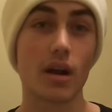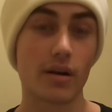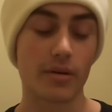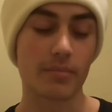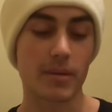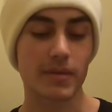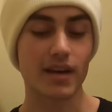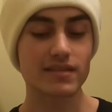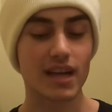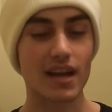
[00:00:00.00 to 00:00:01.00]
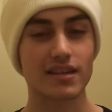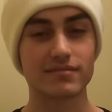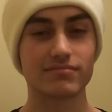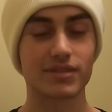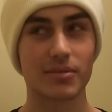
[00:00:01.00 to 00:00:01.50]
don't know, but I'm kind of
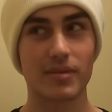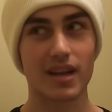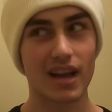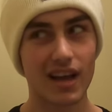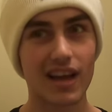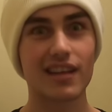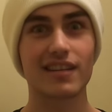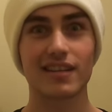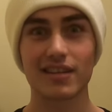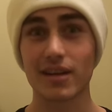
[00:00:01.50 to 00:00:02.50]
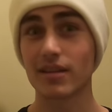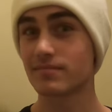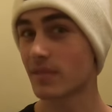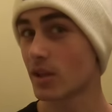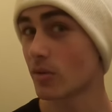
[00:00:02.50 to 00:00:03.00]
tired. So I'm kind of a
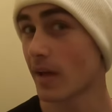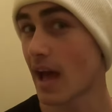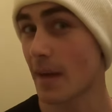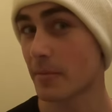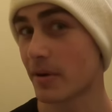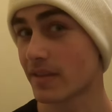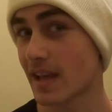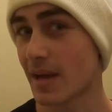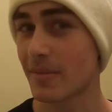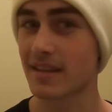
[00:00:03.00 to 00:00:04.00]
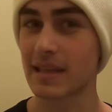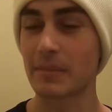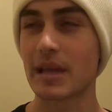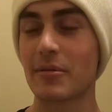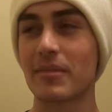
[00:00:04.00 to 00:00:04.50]
little bit happy about that. But at the
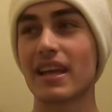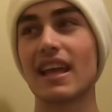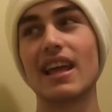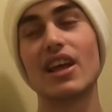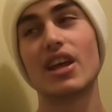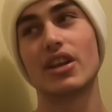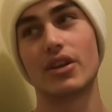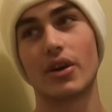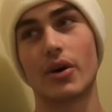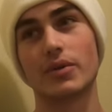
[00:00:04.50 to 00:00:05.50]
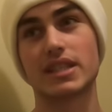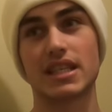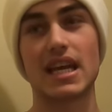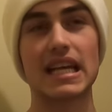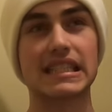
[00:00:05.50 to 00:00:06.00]
same time, I'm like, no,
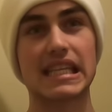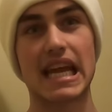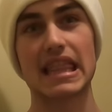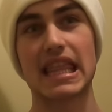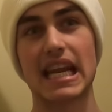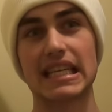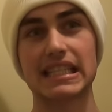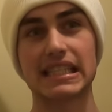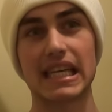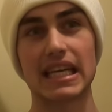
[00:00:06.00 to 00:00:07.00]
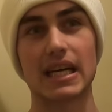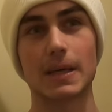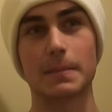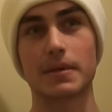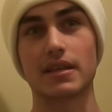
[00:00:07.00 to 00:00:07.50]
tonight's the night that I need to stay
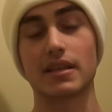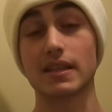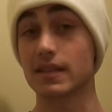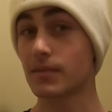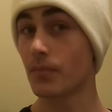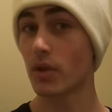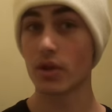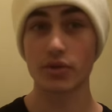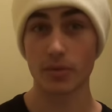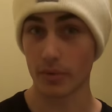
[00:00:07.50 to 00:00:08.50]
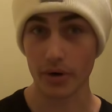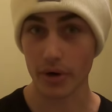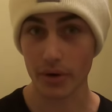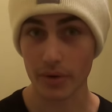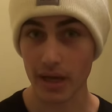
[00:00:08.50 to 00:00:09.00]
up because
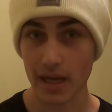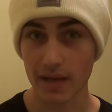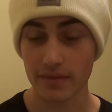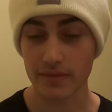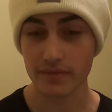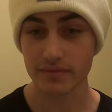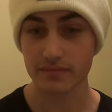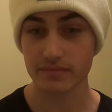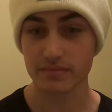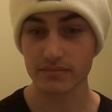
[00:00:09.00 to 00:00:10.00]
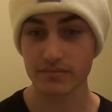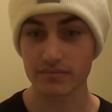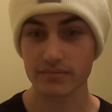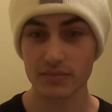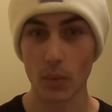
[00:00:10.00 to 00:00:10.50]
tomorrow I have
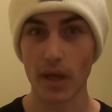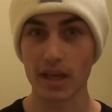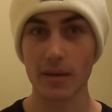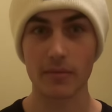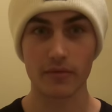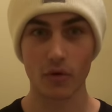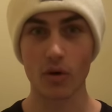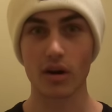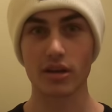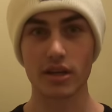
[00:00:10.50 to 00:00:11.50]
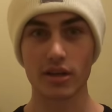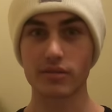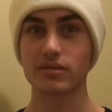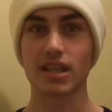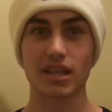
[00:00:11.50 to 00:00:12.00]
to wake up at four, you
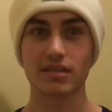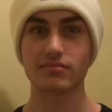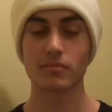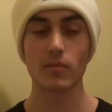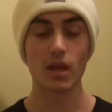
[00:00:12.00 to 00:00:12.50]
know, like,